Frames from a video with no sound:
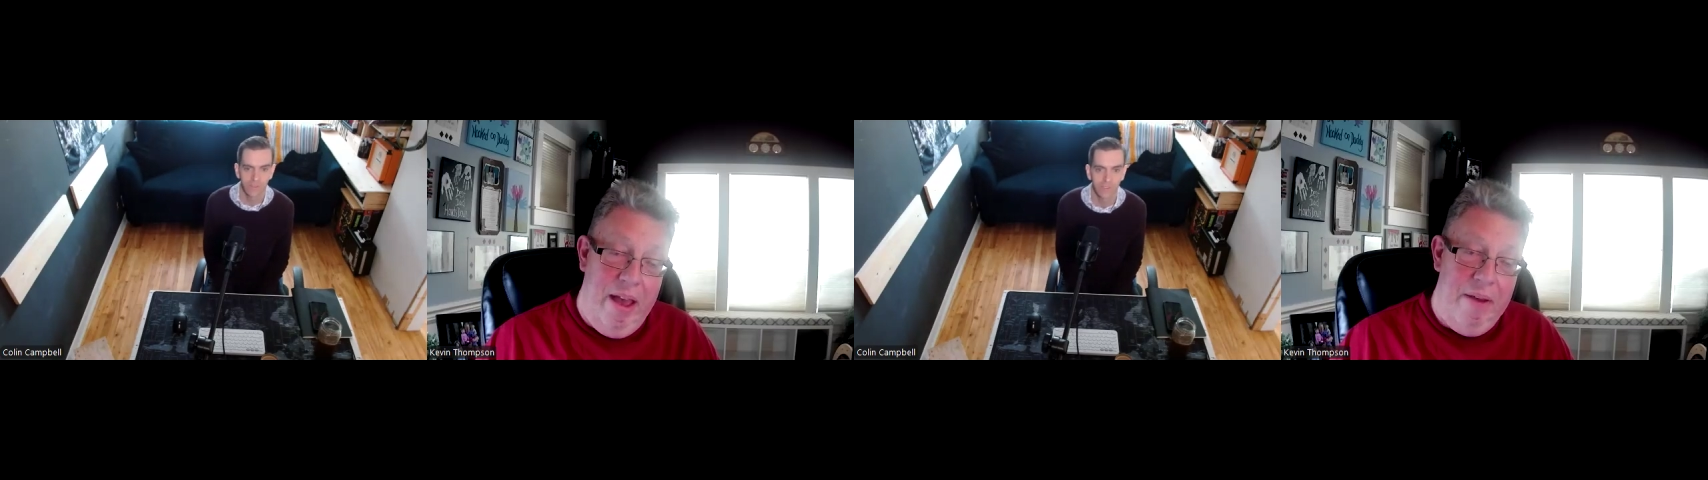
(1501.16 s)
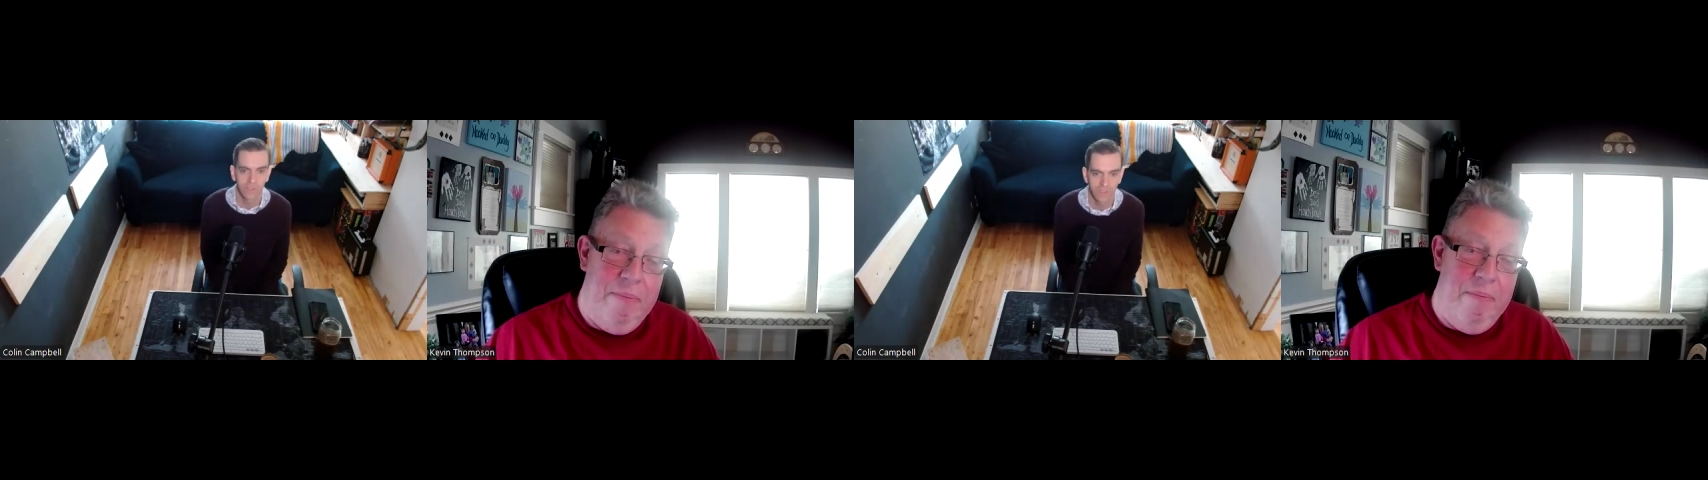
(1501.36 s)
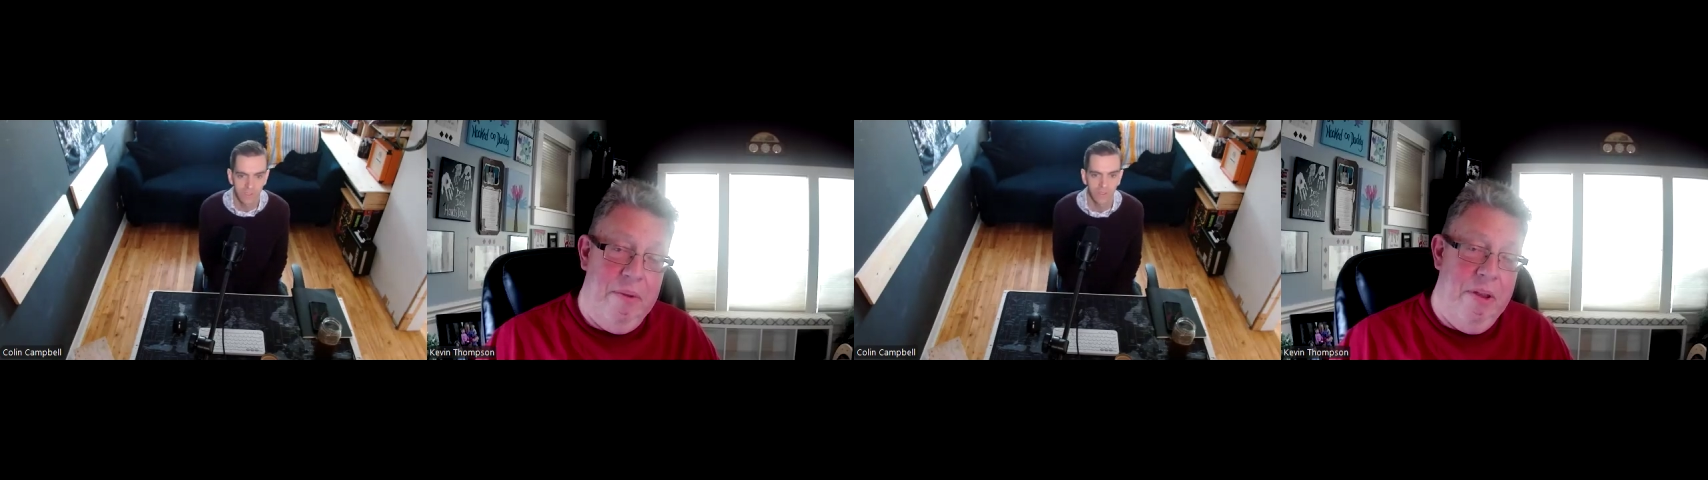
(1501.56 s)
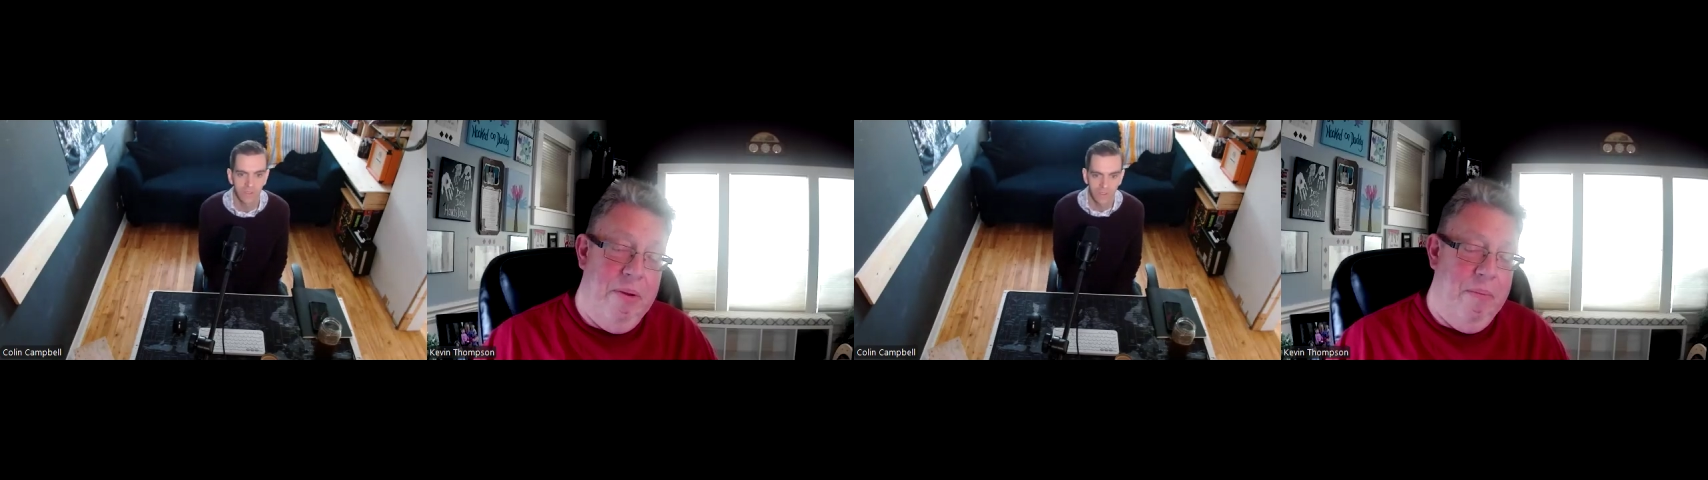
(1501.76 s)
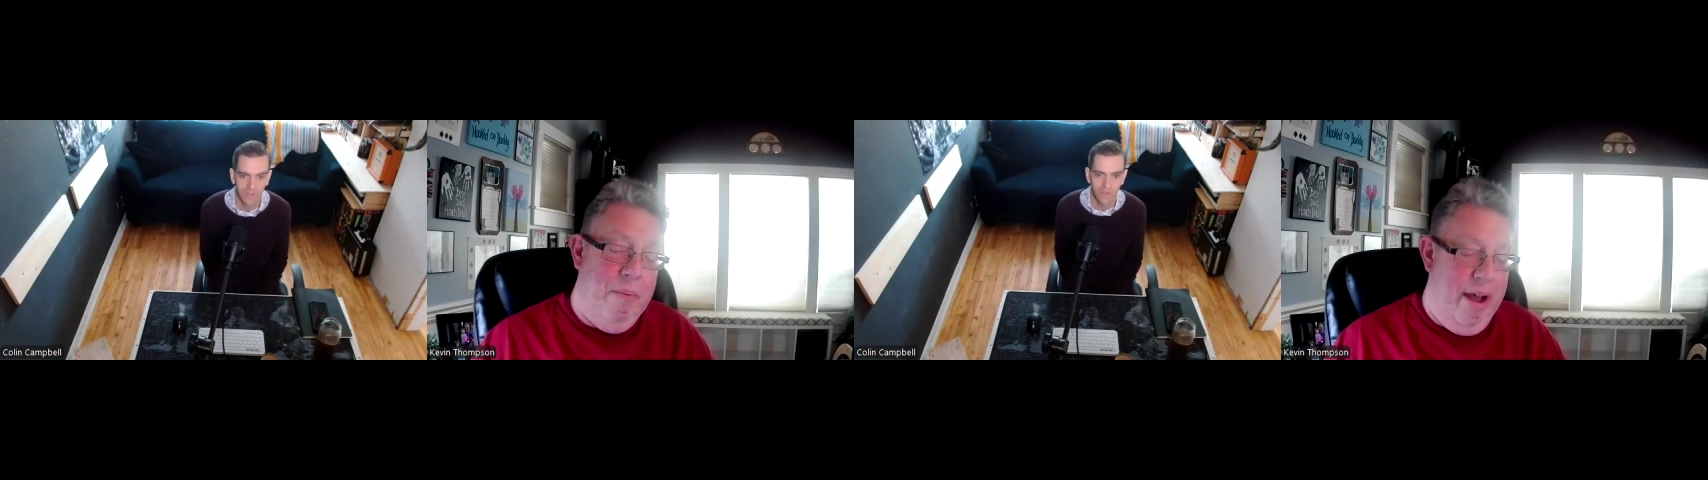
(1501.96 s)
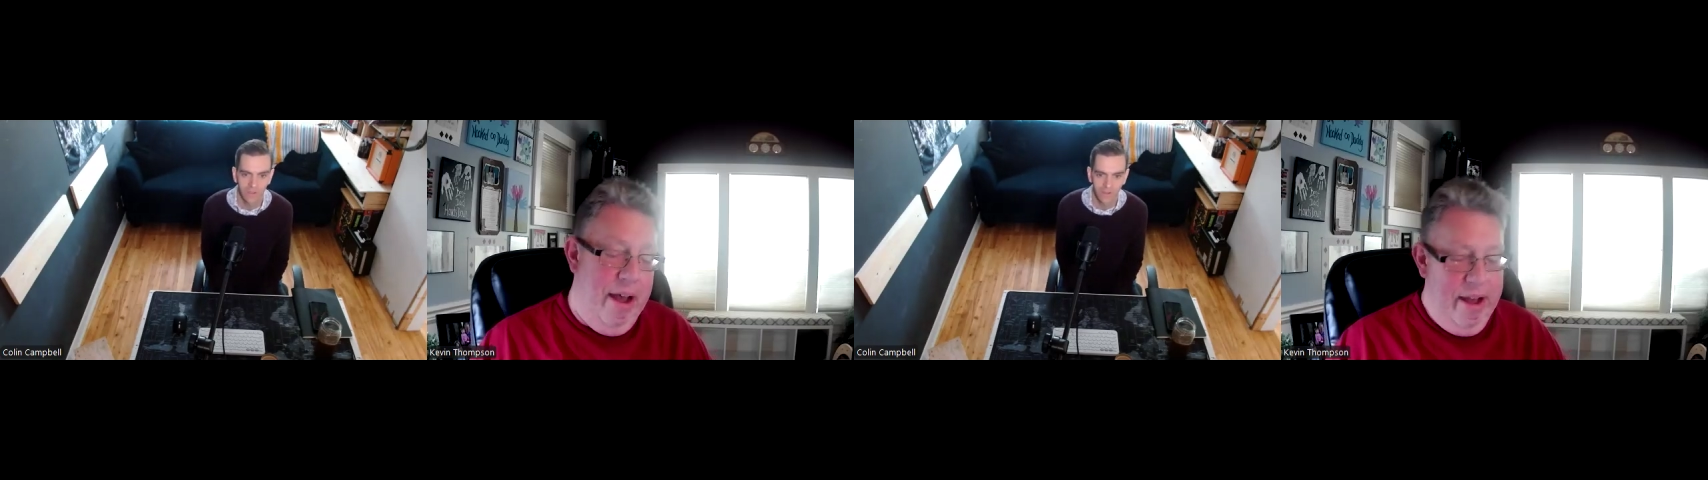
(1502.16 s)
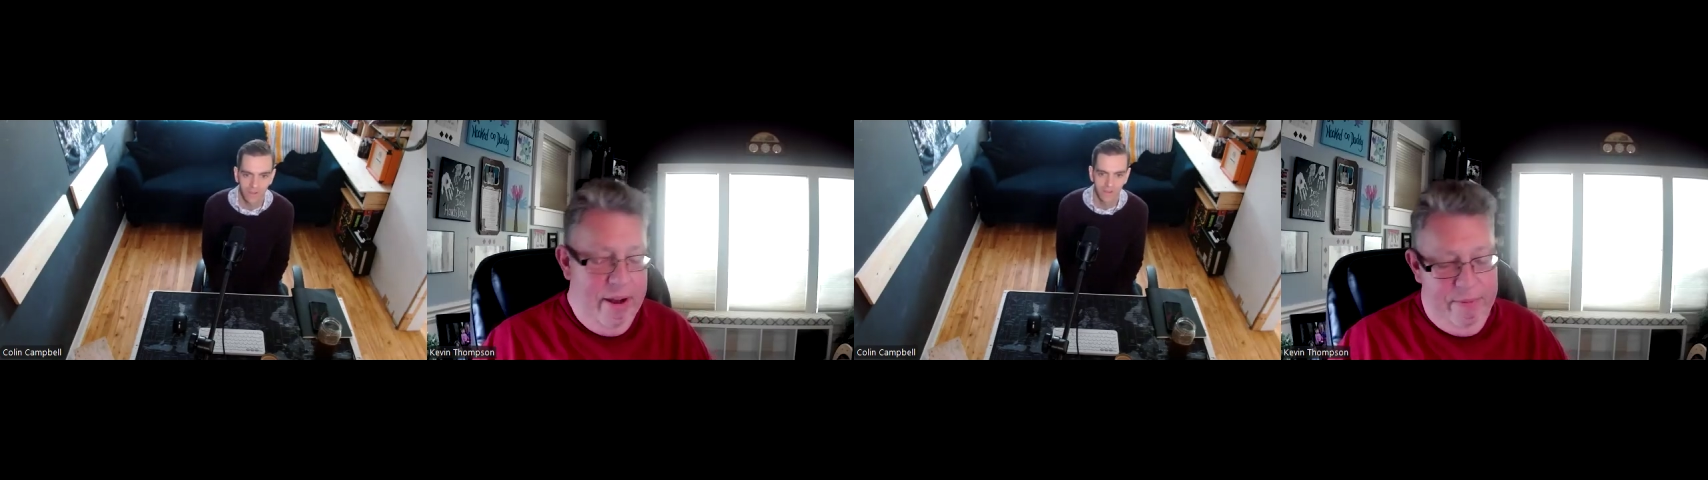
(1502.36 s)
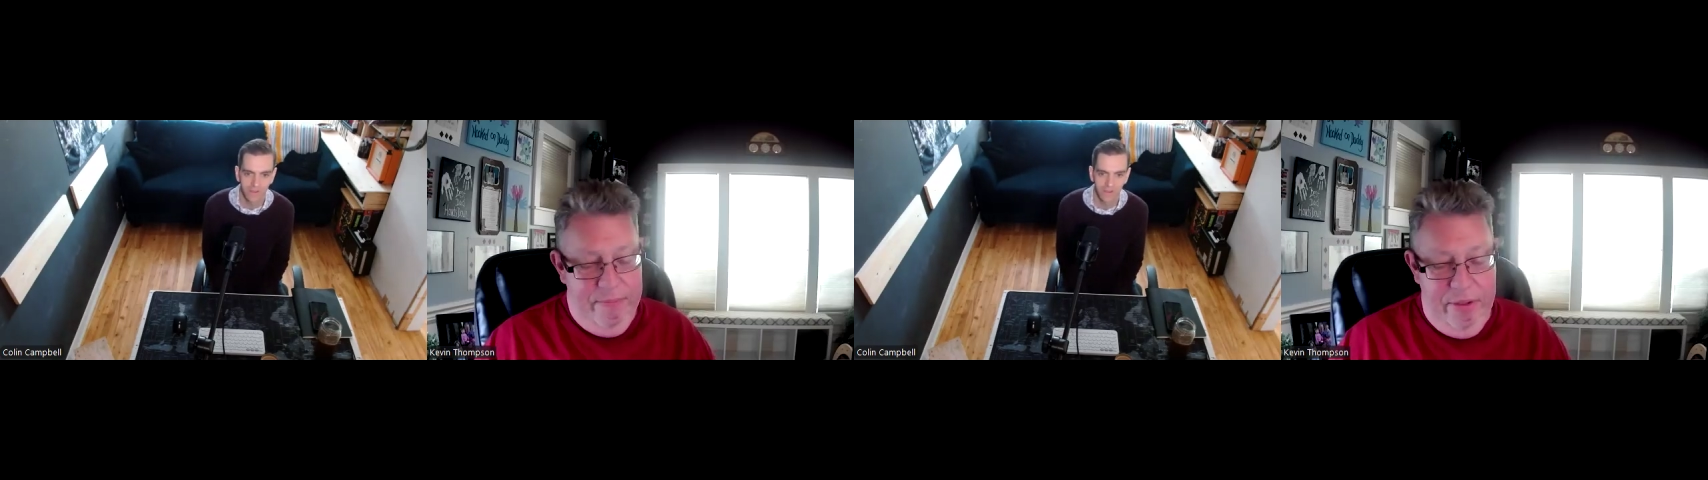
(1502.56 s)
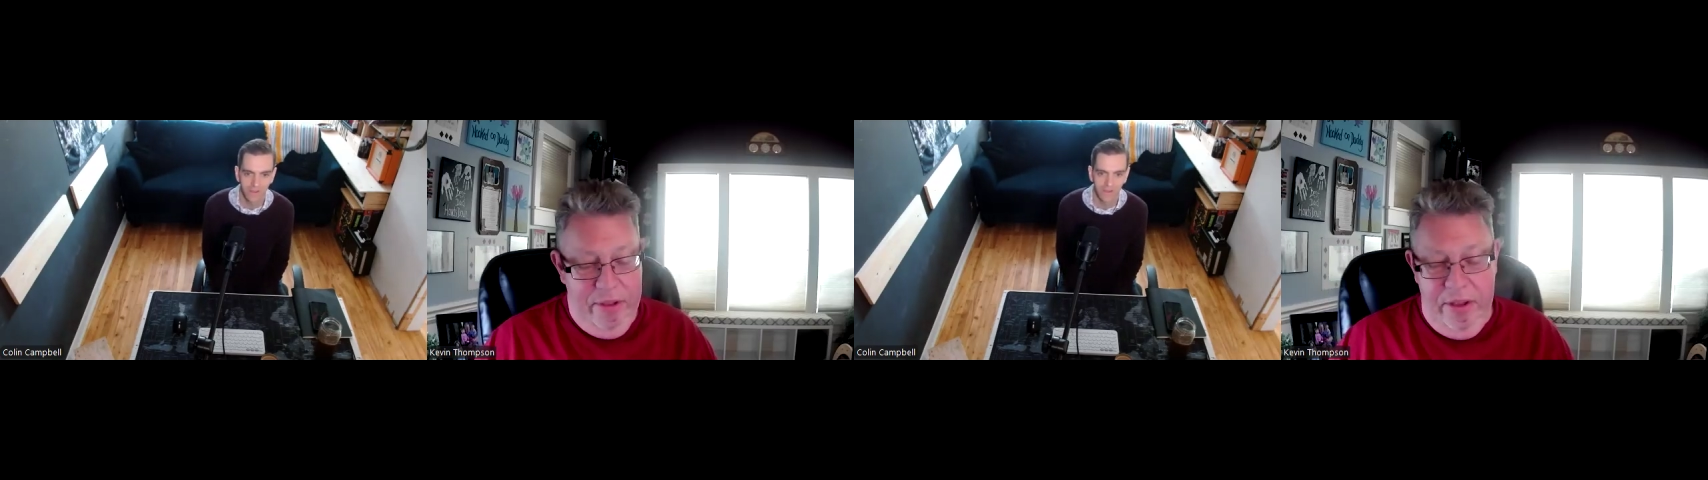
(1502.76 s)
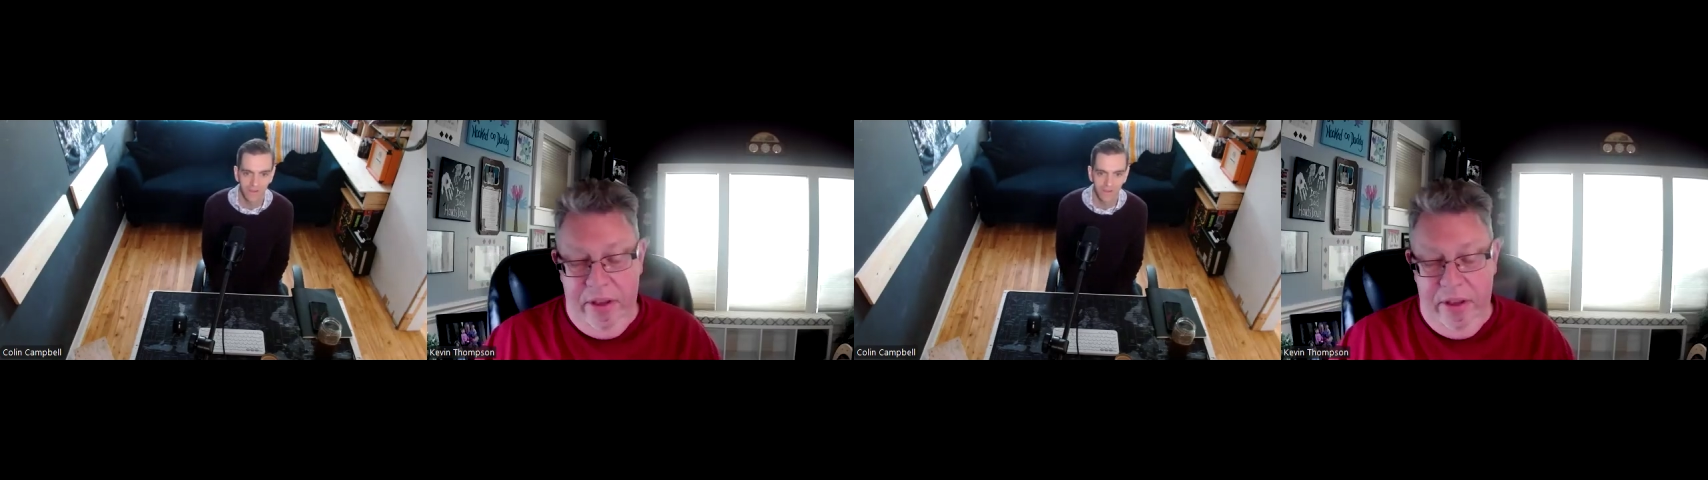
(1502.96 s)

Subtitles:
Yeah. Wow.